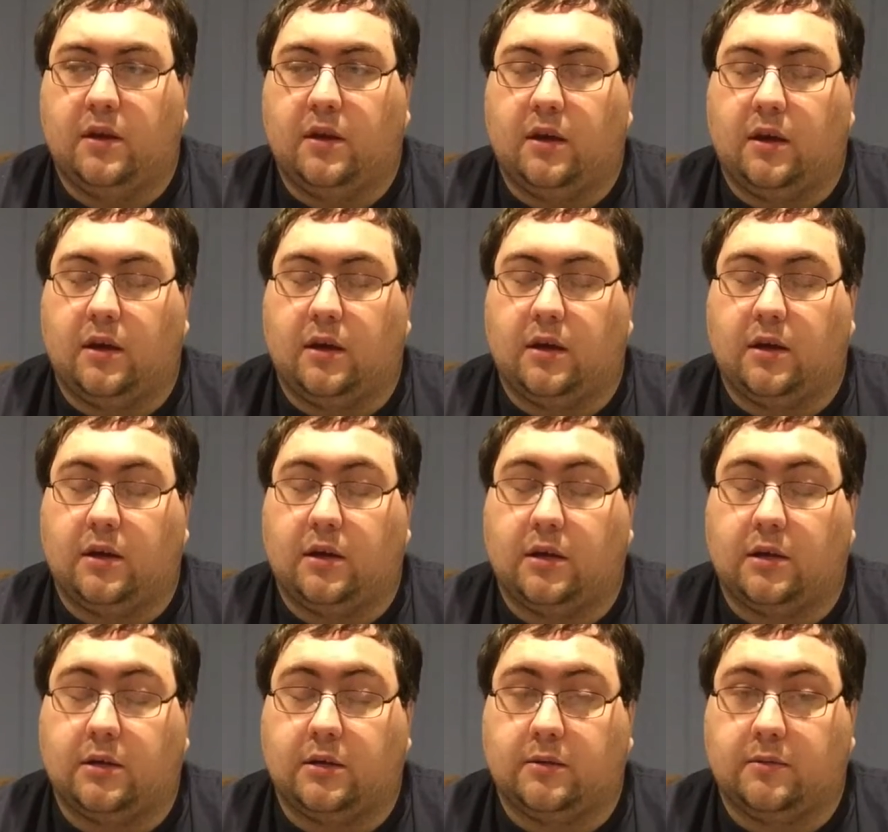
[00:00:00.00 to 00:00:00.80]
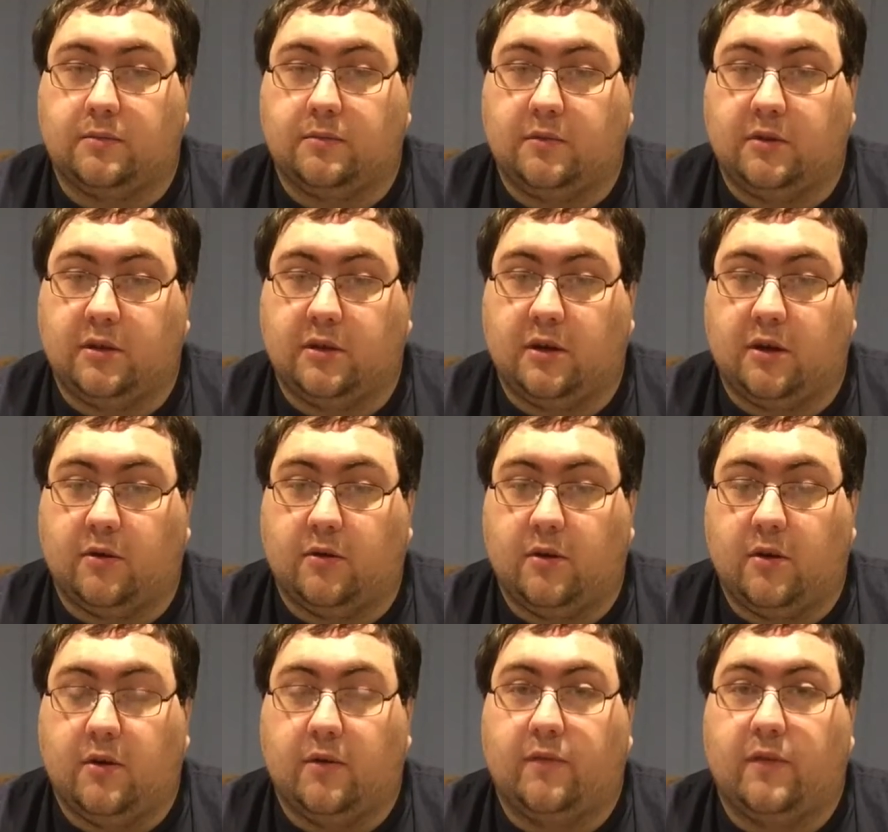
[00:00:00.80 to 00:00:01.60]
Very,
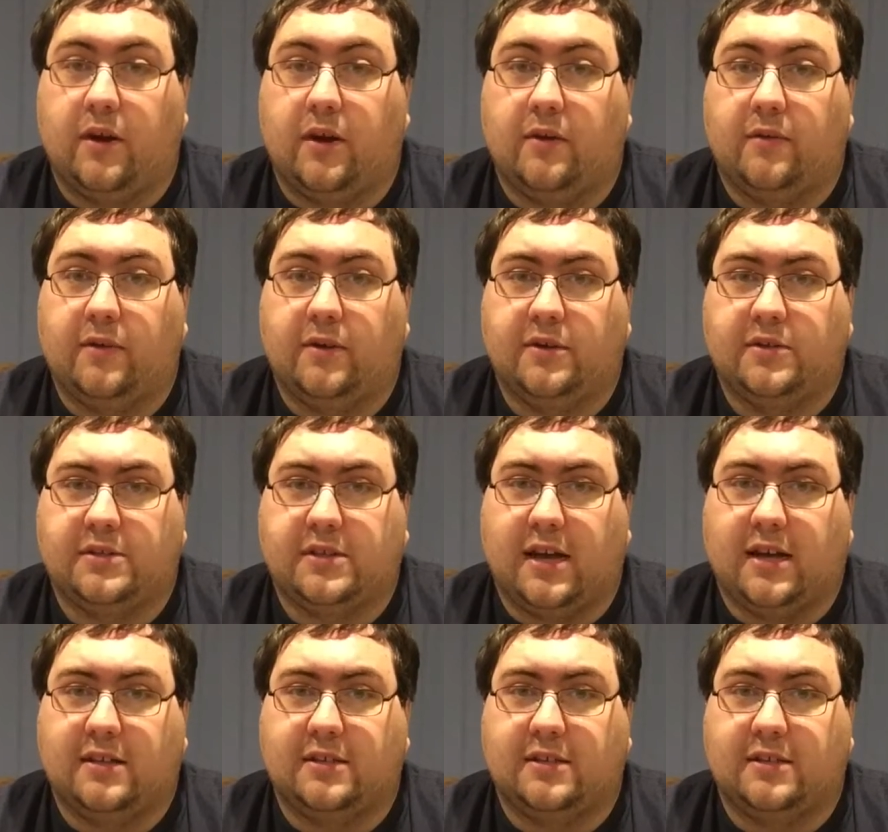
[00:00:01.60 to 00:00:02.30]
very sad to